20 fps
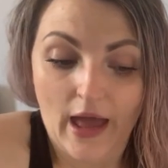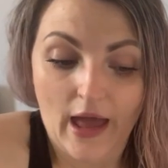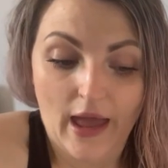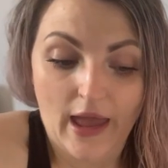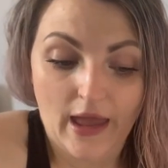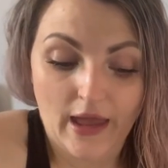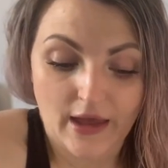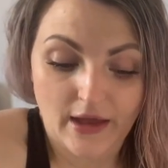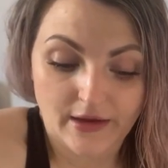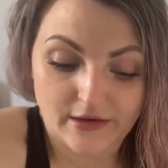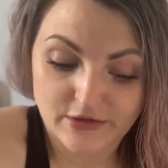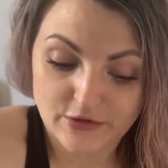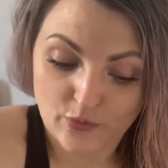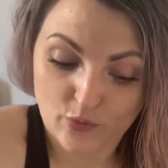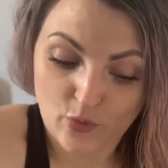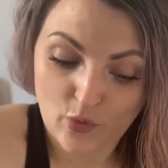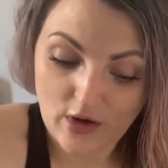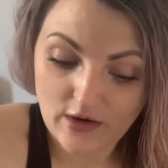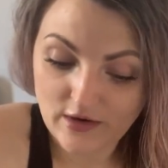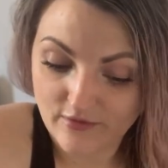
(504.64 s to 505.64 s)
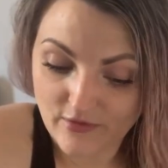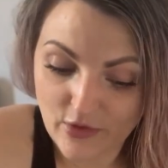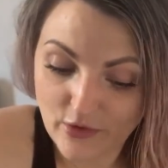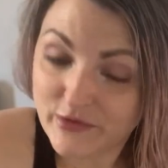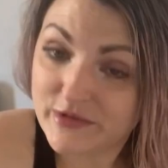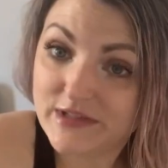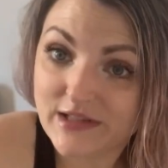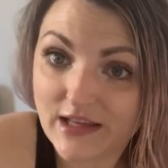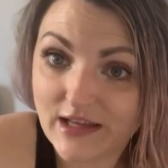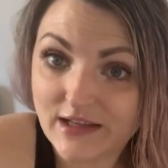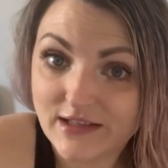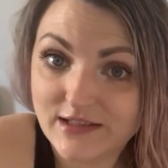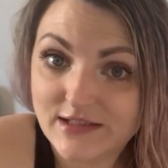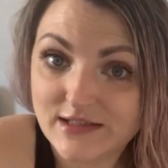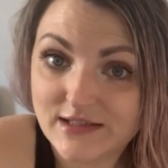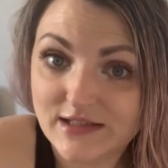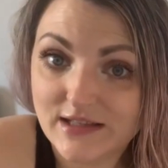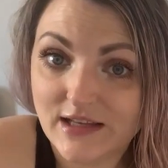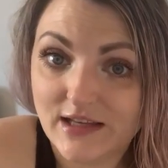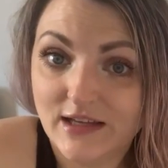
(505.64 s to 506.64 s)
And one of those
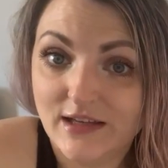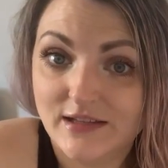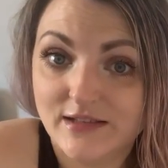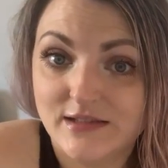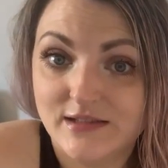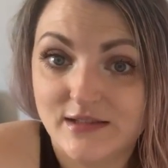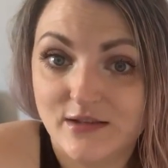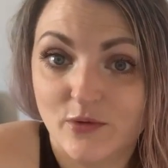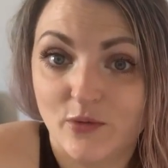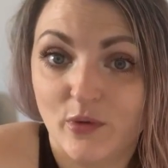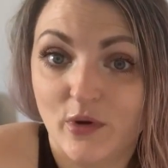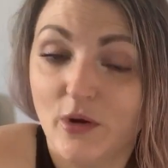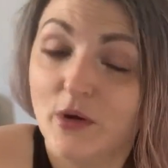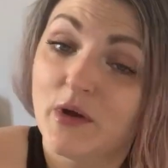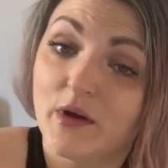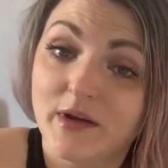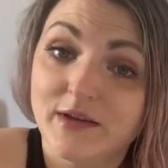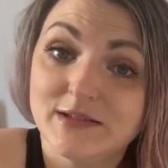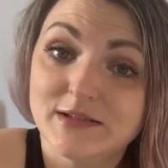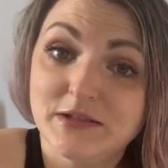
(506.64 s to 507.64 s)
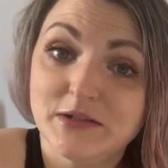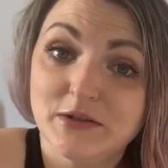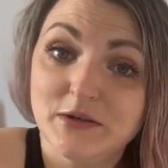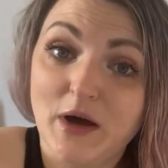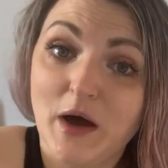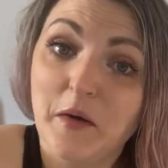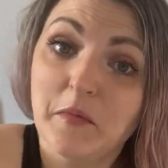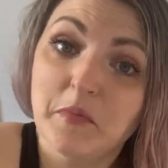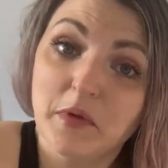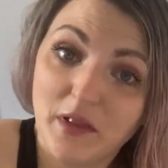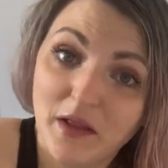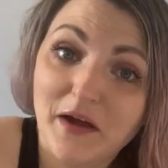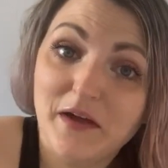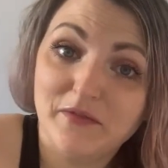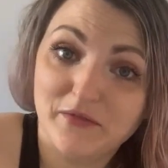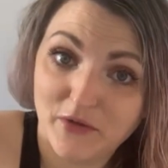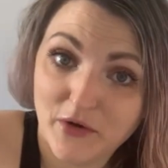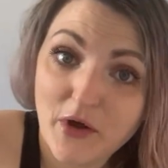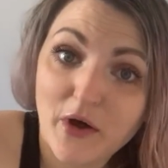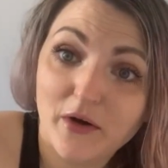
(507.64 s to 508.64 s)
things is we're going to apply
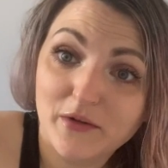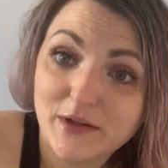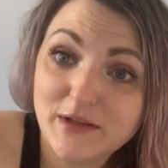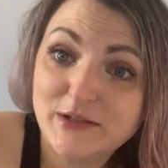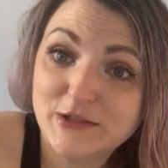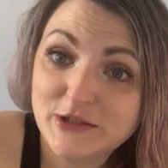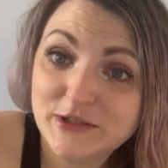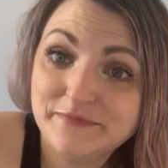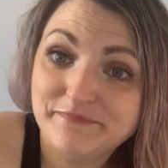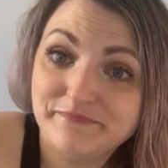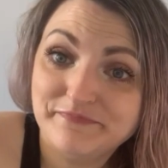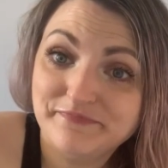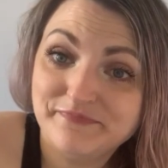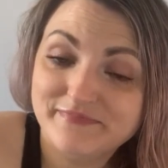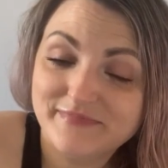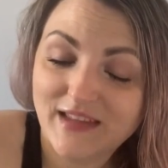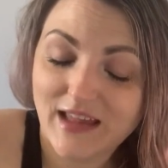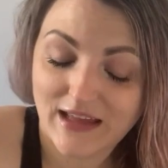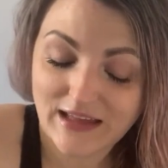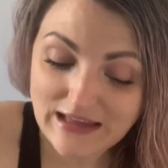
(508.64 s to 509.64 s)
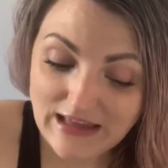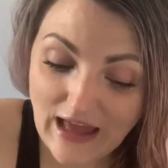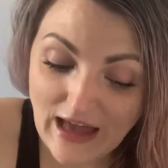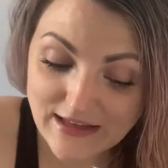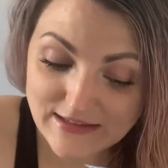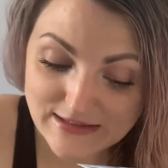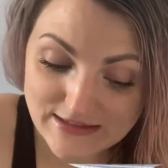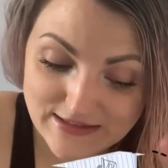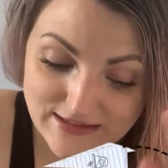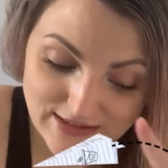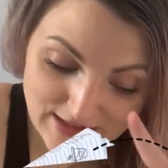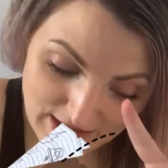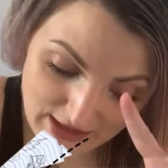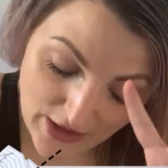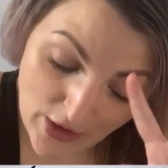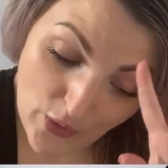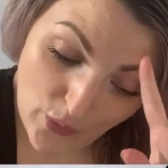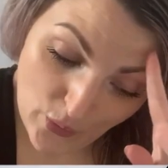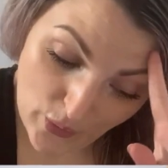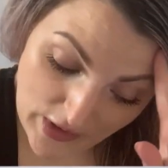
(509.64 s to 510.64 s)
for college. Yes,
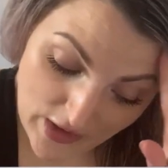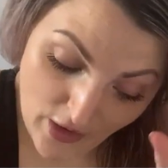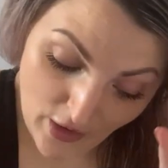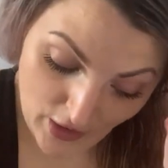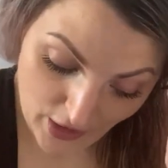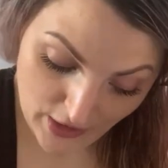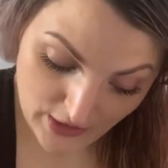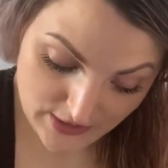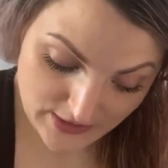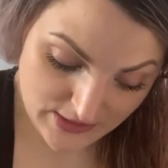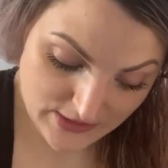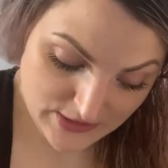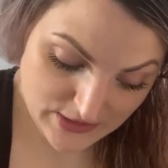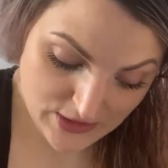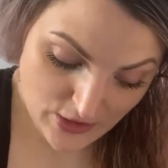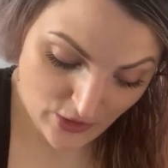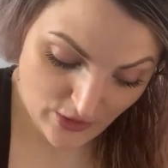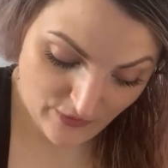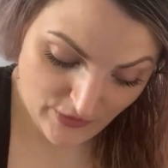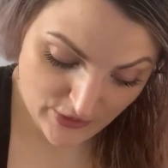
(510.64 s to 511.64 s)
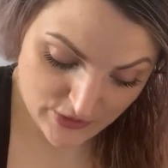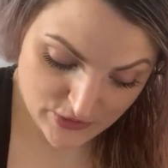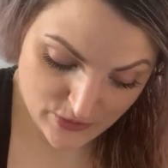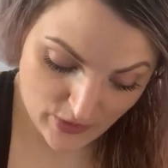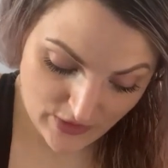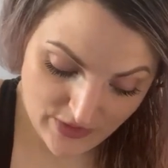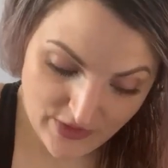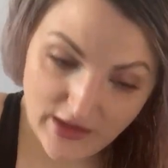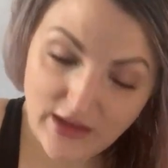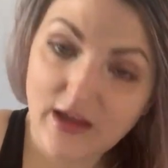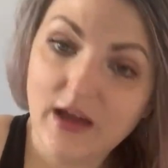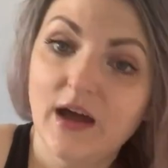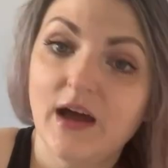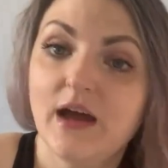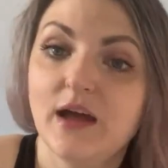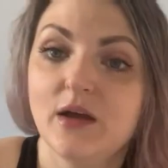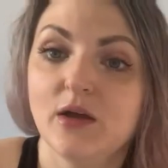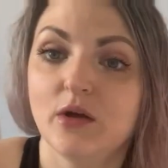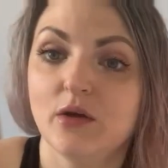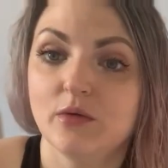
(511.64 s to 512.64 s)
we are. So if there's one thing
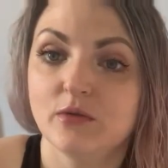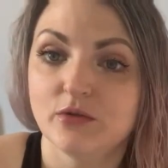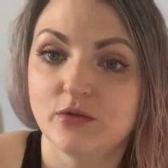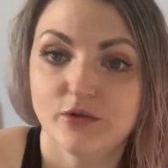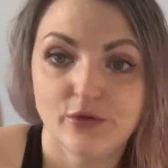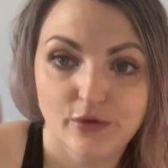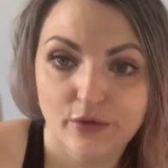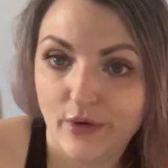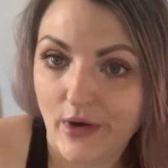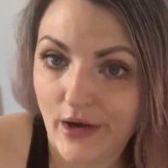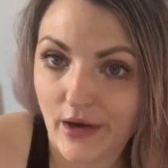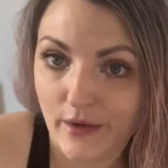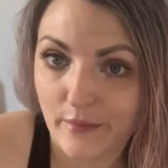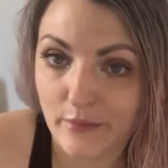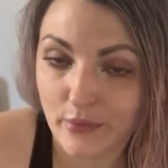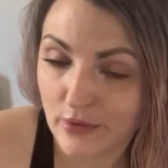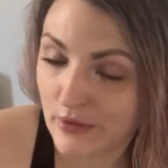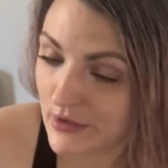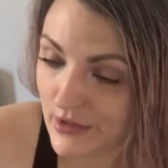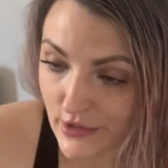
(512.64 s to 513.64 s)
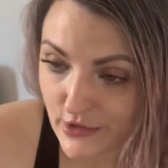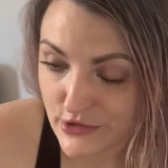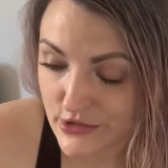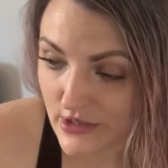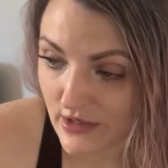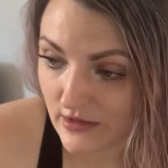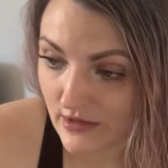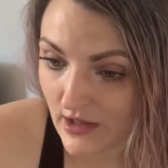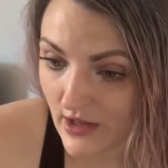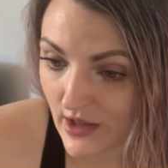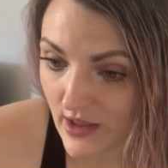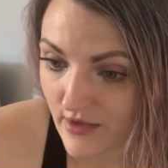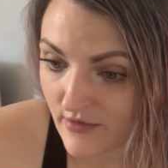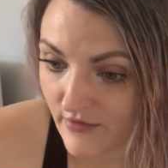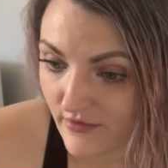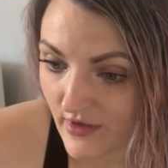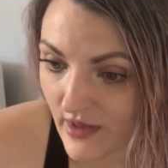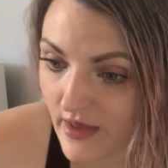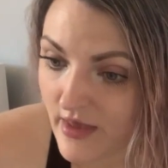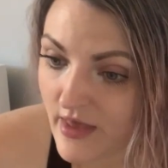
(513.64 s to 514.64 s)
I do preach in life,